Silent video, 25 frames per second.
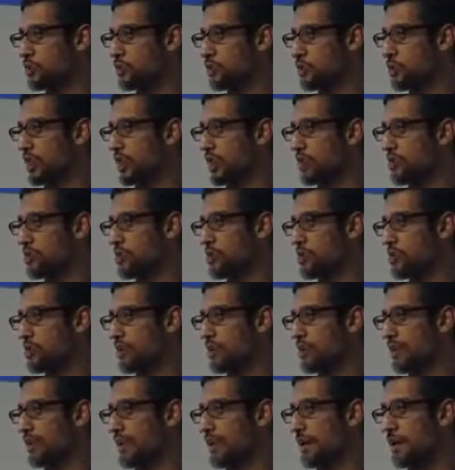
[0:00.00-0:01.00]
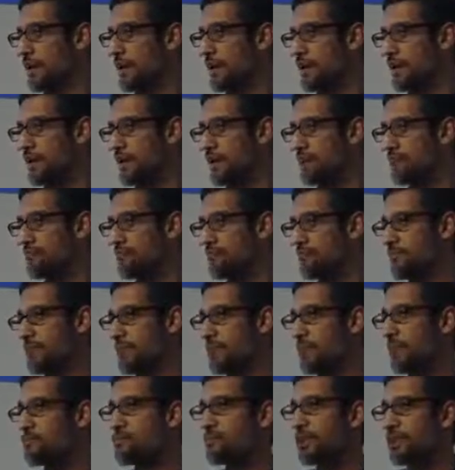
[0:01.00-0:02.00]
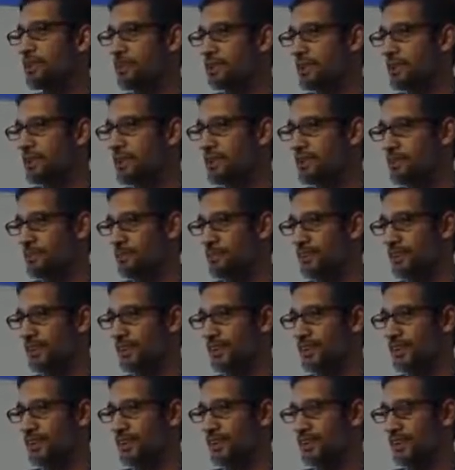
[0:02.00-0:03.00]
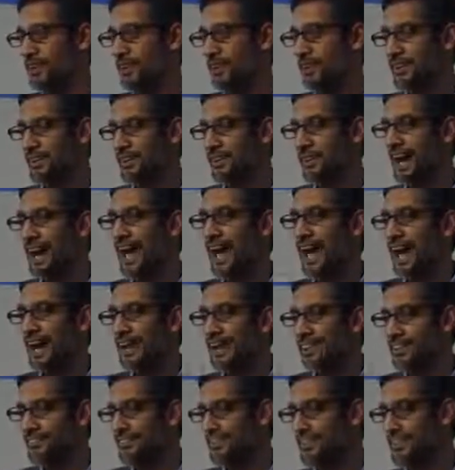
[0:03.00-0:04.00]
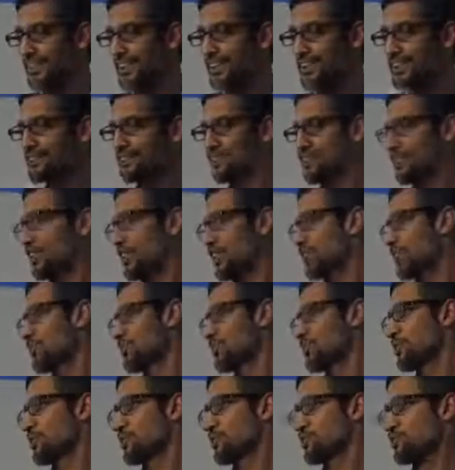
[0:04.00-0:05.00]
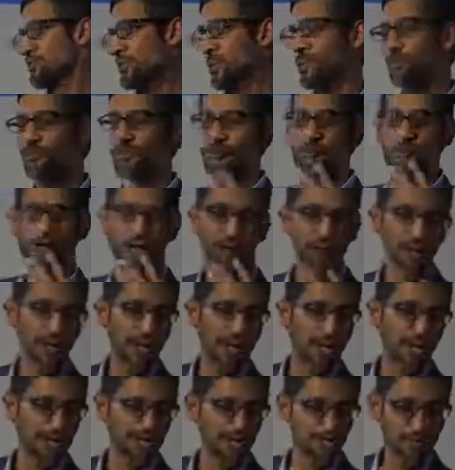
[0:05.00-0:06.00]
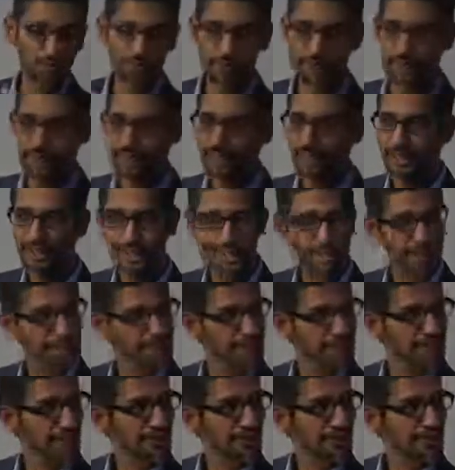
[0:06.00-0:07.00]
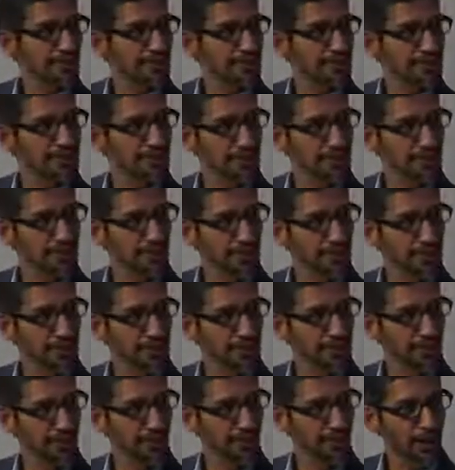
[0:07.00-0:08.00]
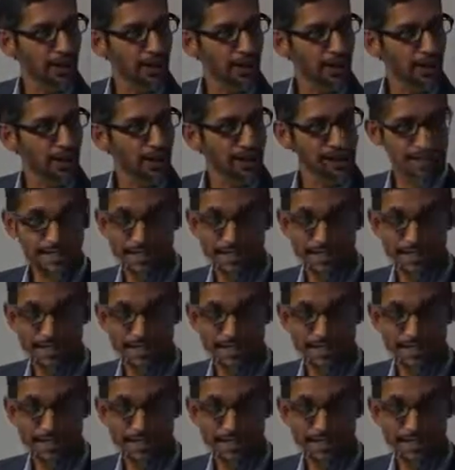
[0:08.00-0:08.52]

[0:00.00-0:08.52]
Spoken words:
it well is I am very particular about the activities which I do, be it with my wife or my kids, and I